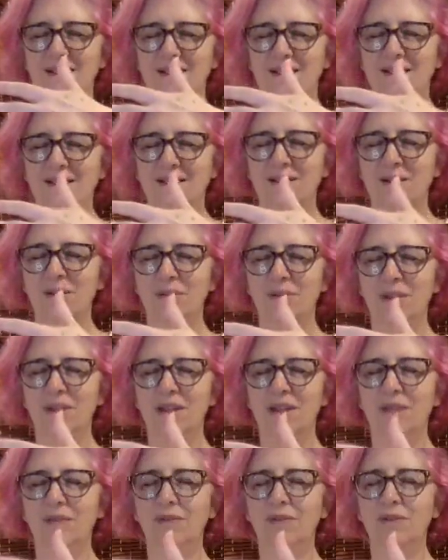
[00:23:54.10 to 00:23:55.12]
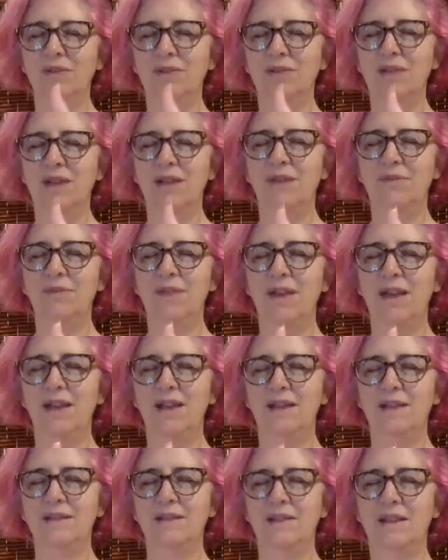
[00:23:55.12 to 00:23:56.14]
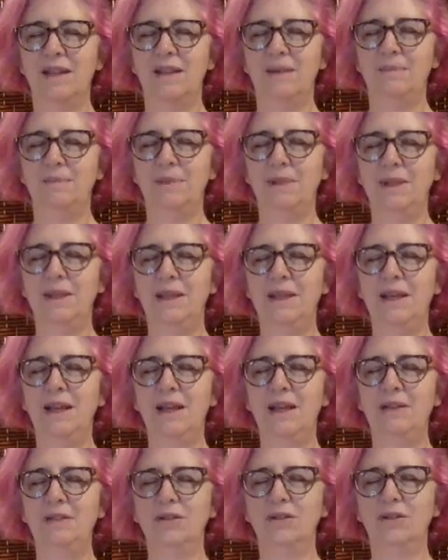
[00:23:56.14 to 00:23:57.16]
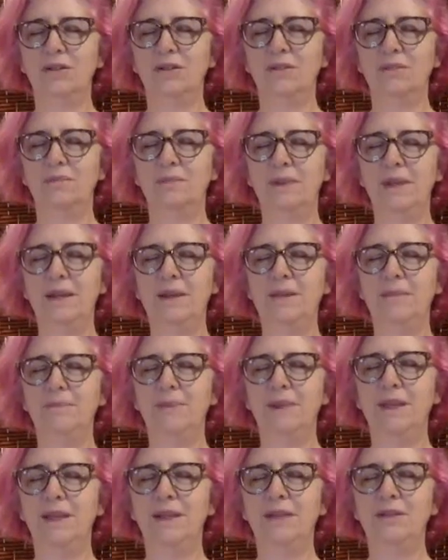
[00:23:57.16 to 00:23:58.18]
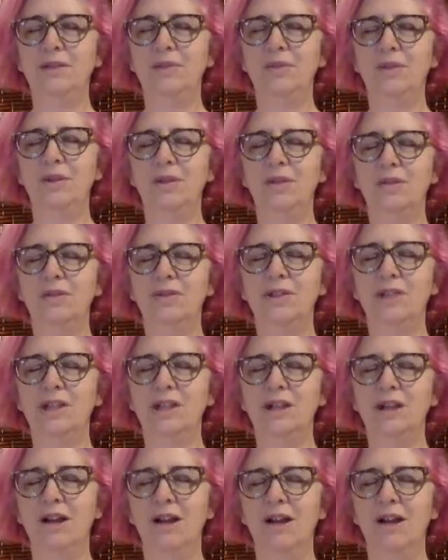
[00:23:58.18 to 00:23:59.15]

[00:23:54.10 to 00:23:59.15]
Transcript: So think of yourself as a bee, and you're being a bee doing your Qigong.